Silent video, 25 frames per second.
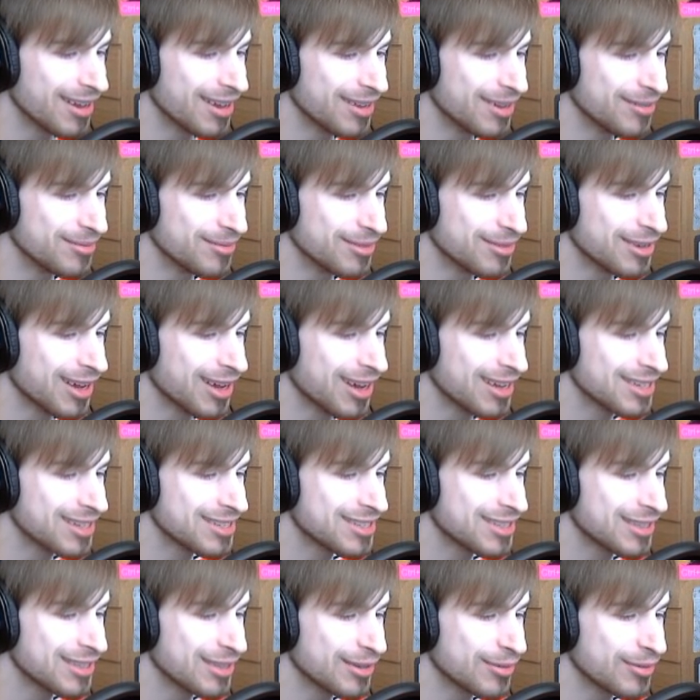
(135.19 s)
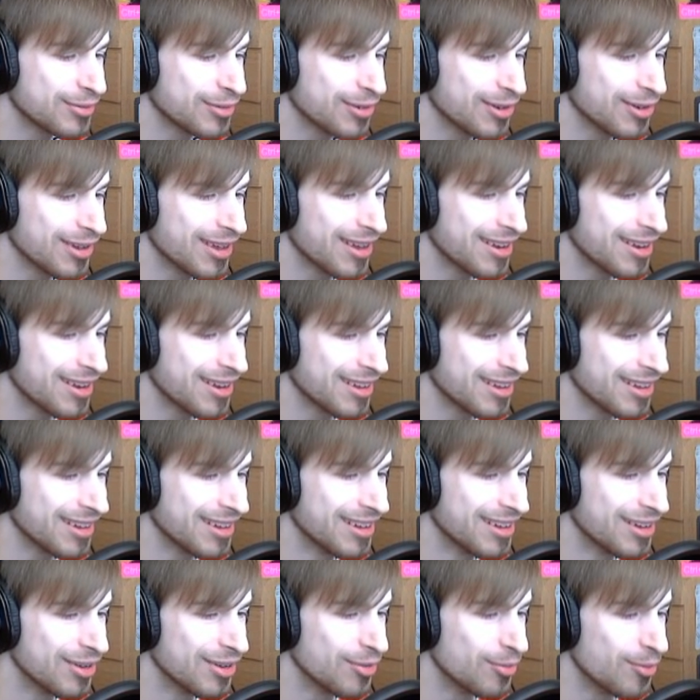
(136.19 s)
I am constantly
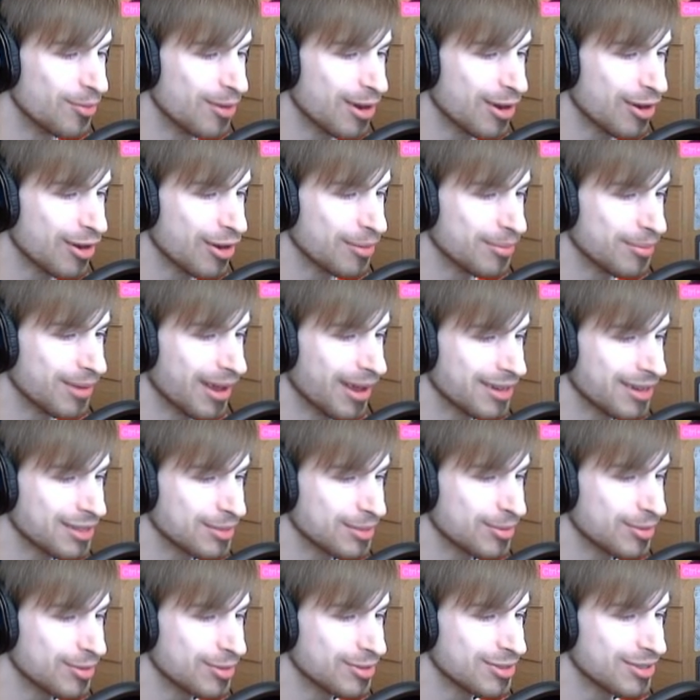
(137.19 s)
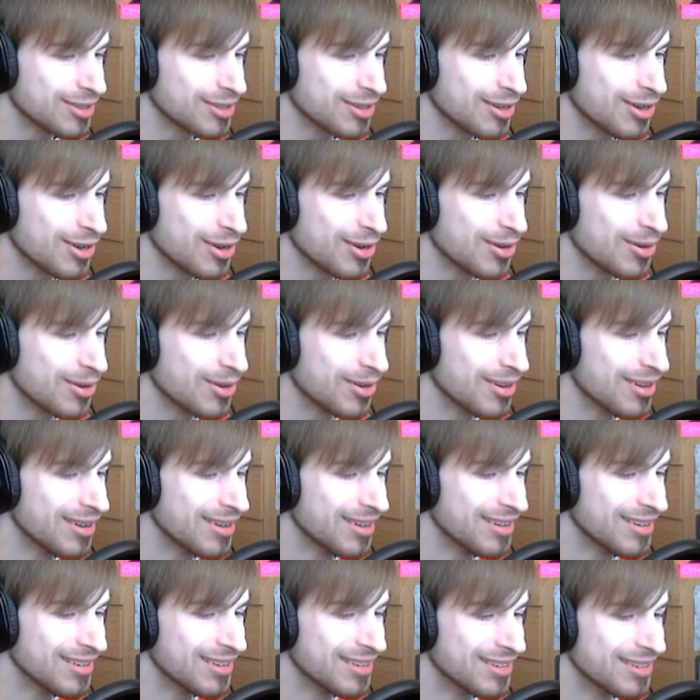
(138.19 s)
forgetting where I'm not supposed to go.
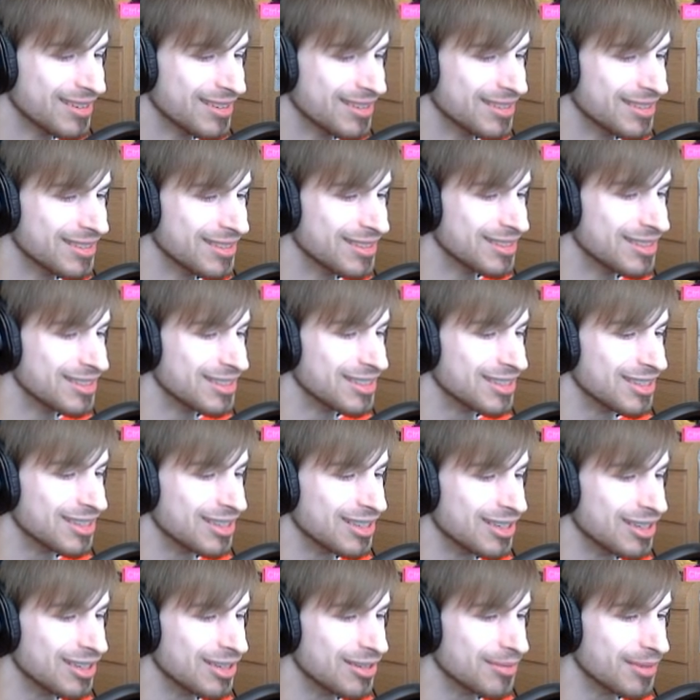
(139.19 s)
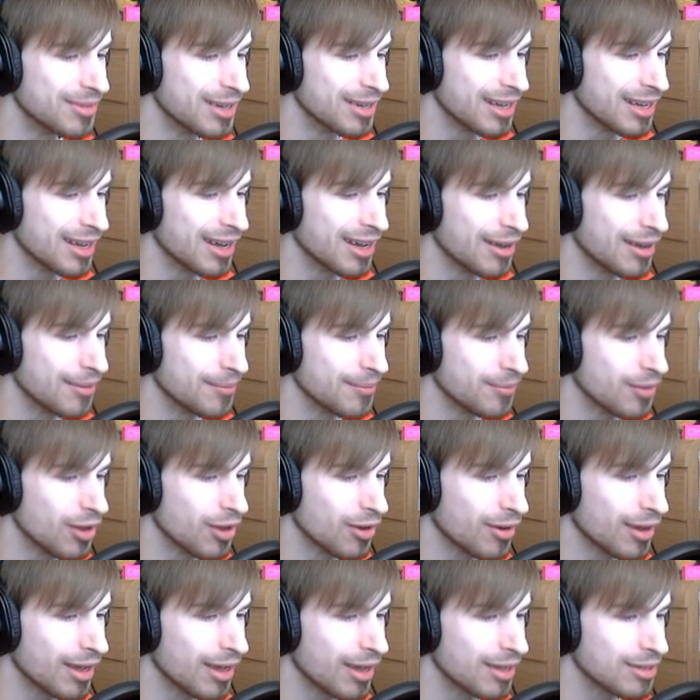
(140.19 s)
Oh my god.
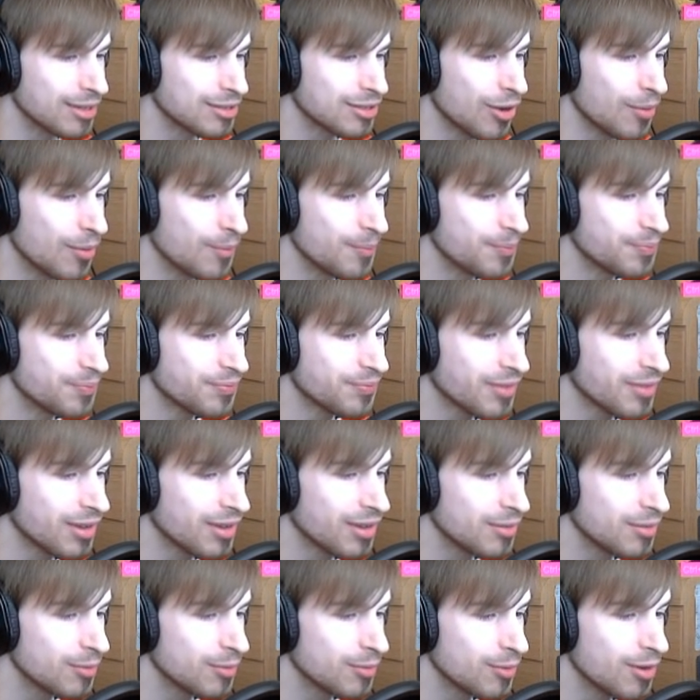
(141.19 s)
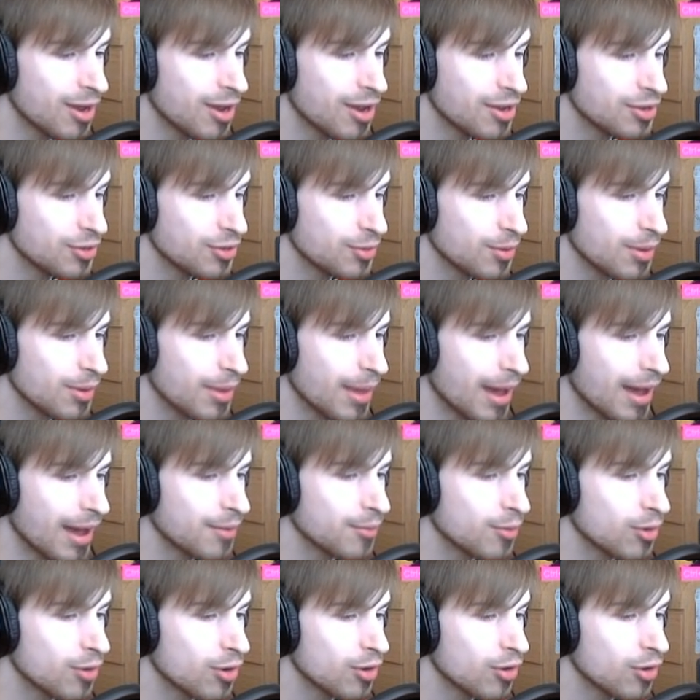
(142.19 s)
Okay, so we're not doing
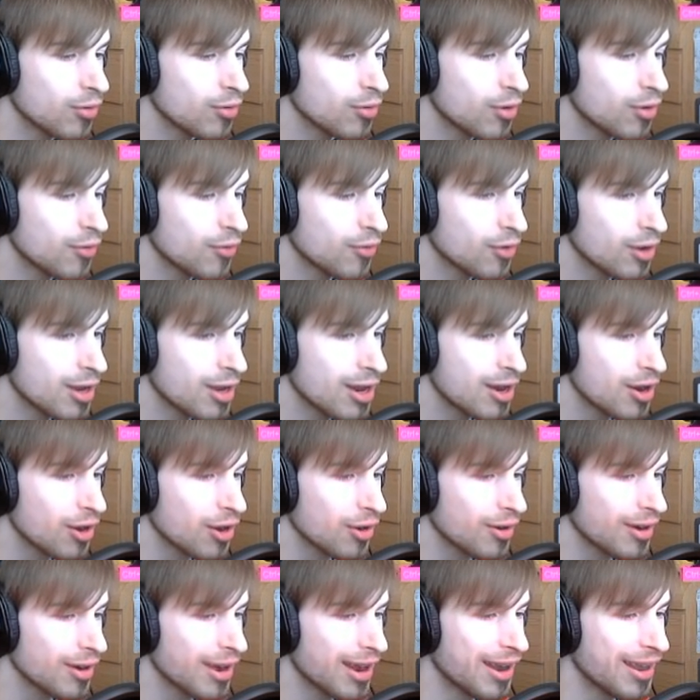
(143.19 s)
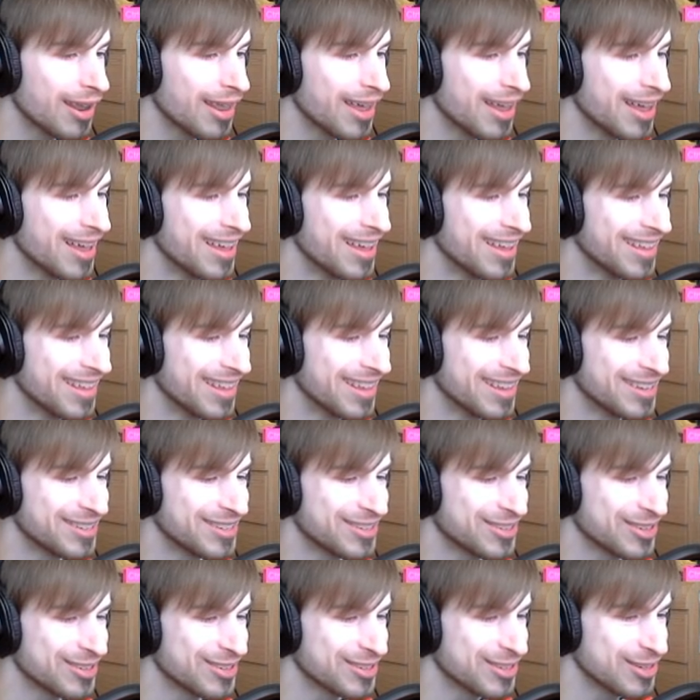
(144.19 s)
that. We're going over here, and
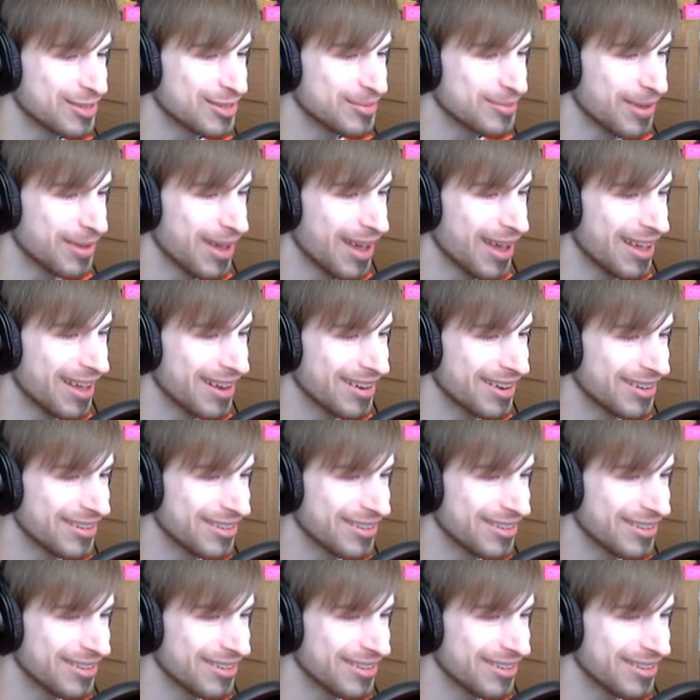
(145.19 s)
that's just as bad.